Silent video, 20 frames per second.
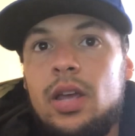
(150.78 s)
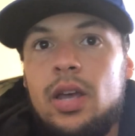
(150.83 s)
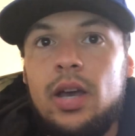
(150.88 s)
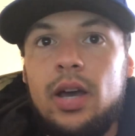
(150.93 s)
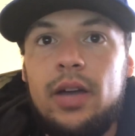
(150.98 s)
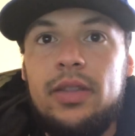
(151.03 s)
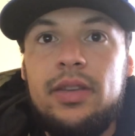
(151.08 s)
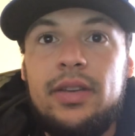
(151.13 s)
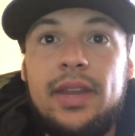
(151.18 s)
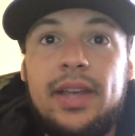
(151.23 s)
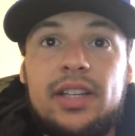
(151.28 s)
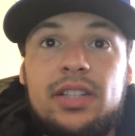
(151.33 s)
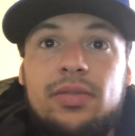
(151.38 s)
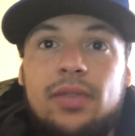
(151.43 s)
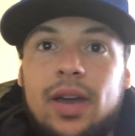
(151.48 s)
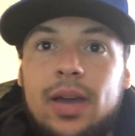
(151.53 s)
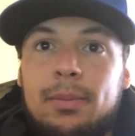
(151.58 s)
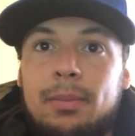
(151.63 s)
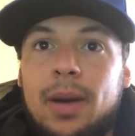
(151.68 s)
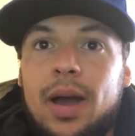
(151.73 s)
And the next
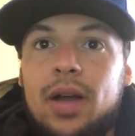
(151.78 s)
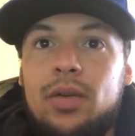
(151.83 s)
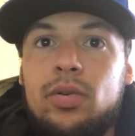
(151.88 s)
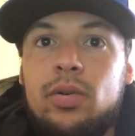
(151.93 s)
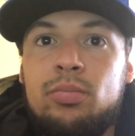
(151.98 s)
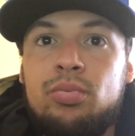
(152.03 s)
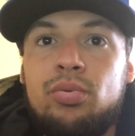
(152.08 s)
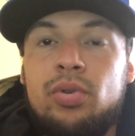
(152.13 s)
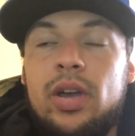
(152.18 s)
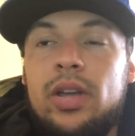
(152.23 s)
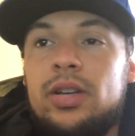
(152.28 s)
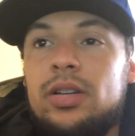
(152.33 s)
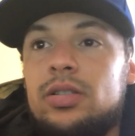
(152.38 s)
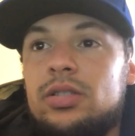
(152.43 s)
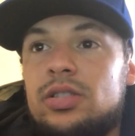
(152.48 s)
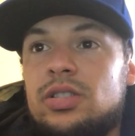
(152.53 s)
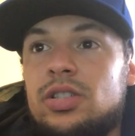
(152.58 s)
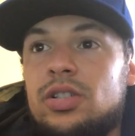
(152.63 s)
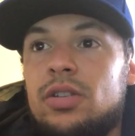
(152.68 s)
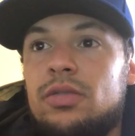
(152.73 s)
fight, Mayra Bueno
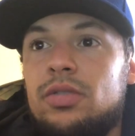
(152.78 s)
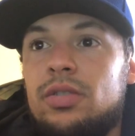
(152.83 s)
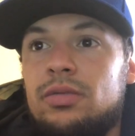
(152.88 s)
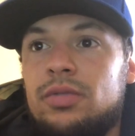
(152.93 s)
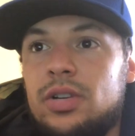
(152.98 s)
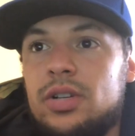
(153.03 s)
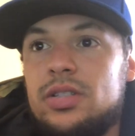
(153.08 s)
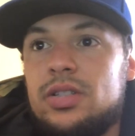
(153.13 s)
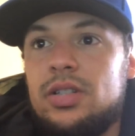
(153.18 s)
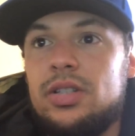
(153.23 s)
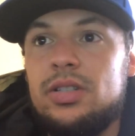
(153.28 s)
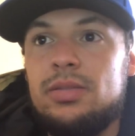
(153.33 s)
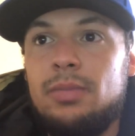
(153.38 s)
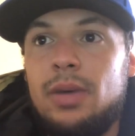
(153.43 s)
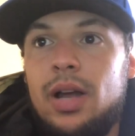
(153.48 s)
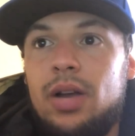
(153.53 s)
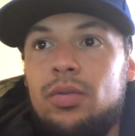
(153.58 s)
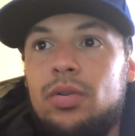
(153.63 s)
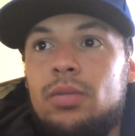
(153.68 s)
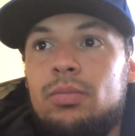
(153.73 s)
Silva versus
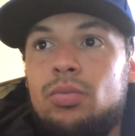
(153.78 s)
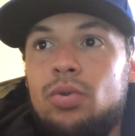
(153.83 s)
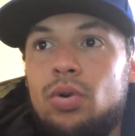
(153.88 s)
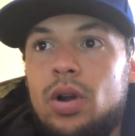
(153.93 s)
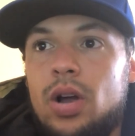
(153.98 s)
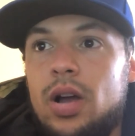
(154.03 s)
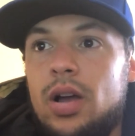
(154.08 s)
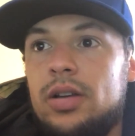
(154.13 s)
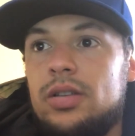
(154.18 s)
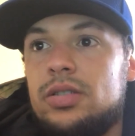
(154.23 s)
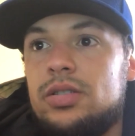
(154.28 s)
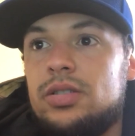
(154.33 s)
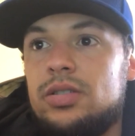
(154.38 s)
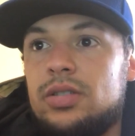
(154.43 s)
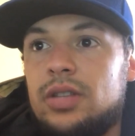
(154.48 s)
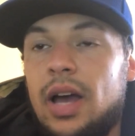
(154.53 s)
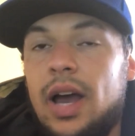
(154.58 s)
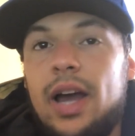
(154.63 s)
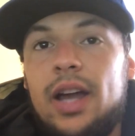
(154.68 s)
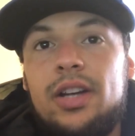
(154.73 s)
Mayra Moras,
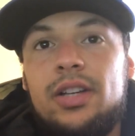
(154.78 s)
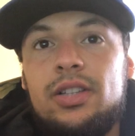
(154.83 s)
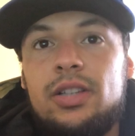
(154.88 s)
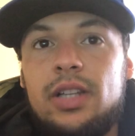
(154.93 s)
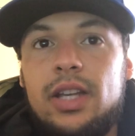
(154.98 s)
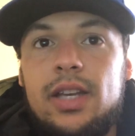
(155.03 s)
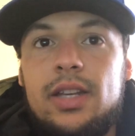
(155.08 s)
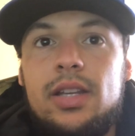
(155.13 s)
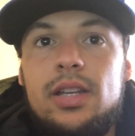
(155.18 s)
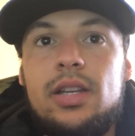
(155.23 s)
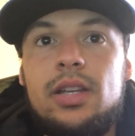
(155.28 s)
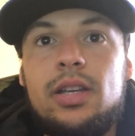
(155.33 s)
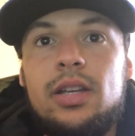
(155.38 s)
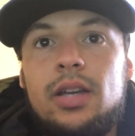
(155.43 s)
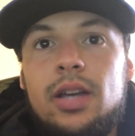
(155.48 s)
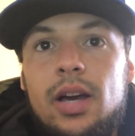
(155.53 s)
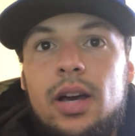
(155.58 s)
the Iron Lady.